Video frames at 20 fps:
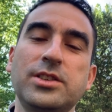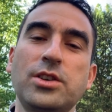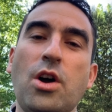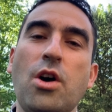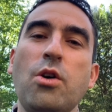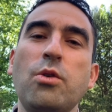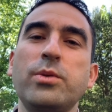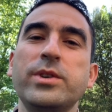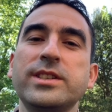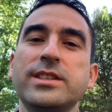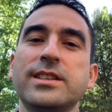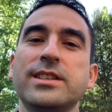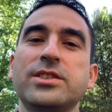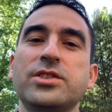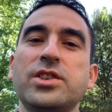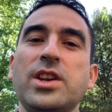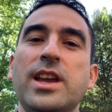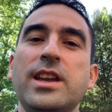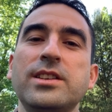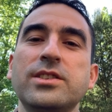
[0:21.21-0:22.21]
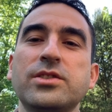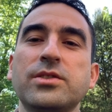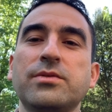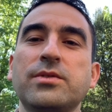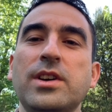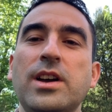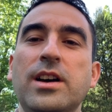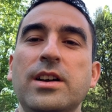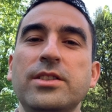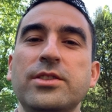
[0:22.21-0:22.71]
always this change of
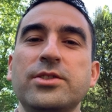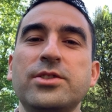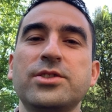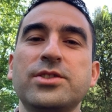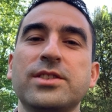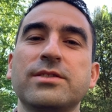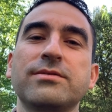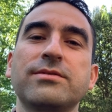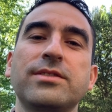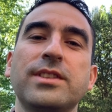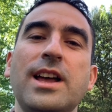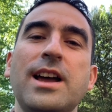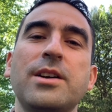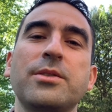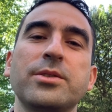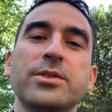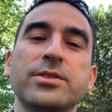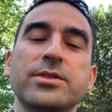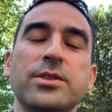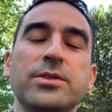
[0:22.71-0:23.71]
colors and flowers.